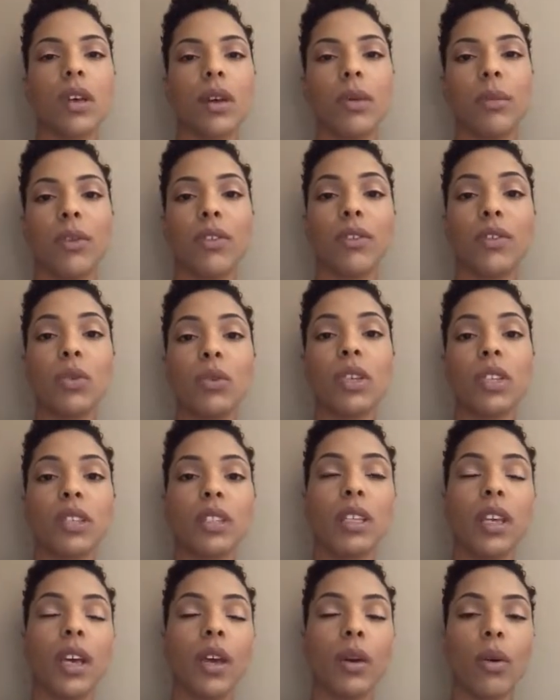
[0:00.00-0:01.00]
If you can
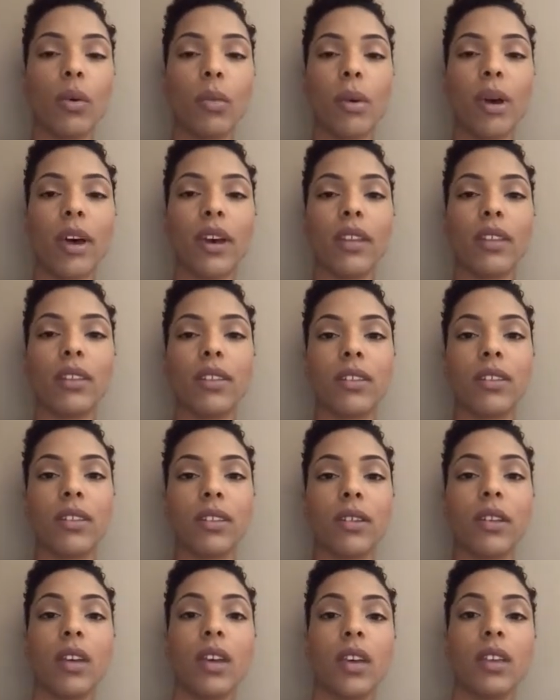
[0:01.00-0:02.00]
tell by
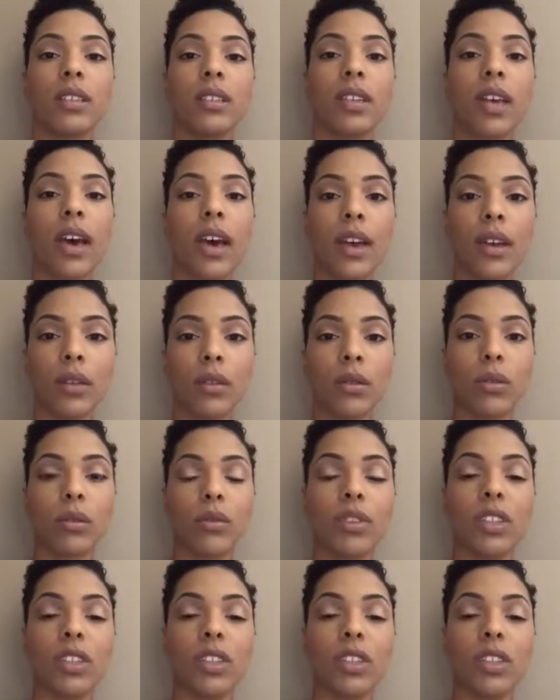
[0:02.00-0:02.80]
the title,